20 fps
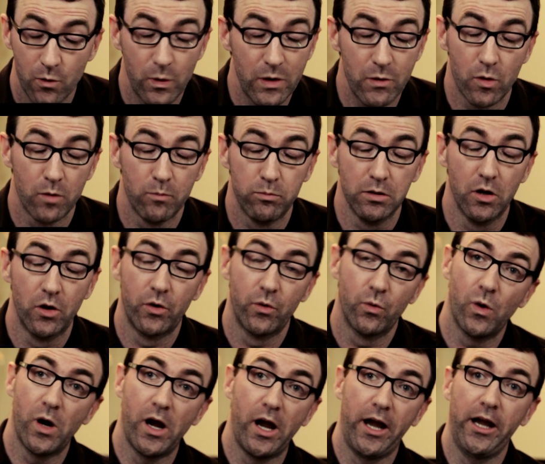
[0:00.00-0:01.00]
We were blown
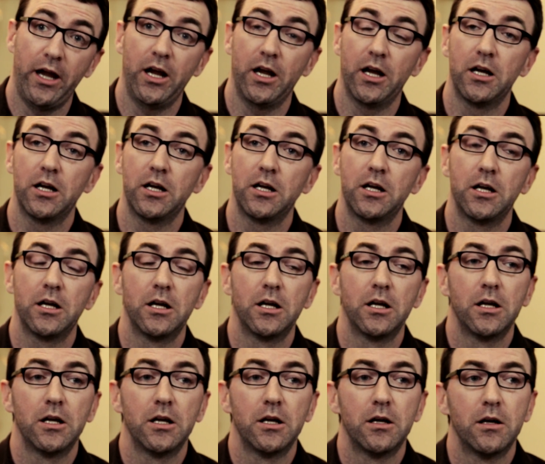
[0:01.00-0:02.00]
away.
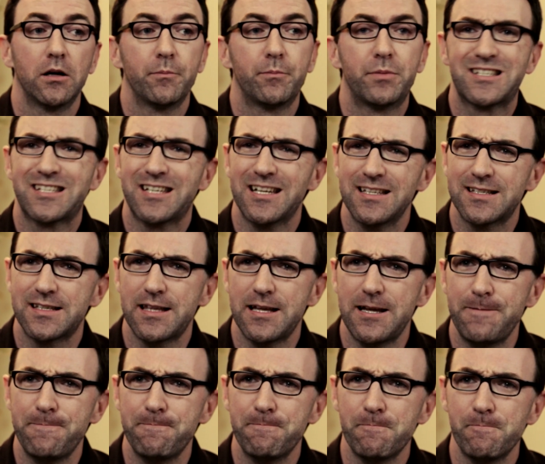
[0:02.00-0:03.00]
But since
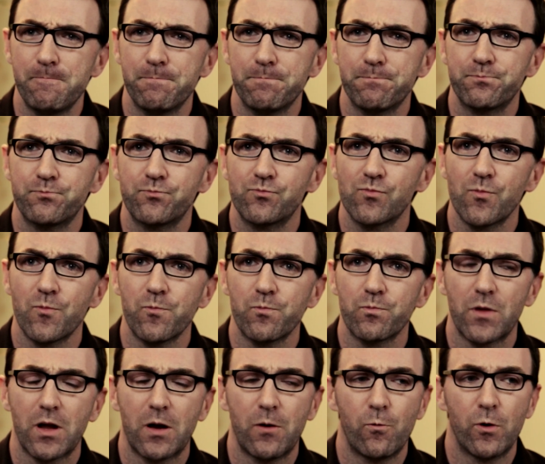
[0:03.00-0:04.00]
then,
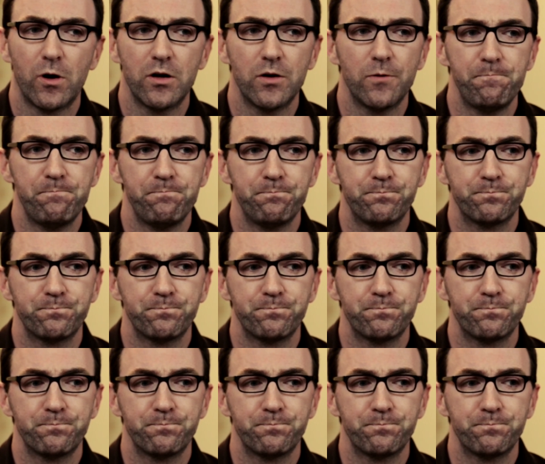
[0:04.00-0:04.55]
well,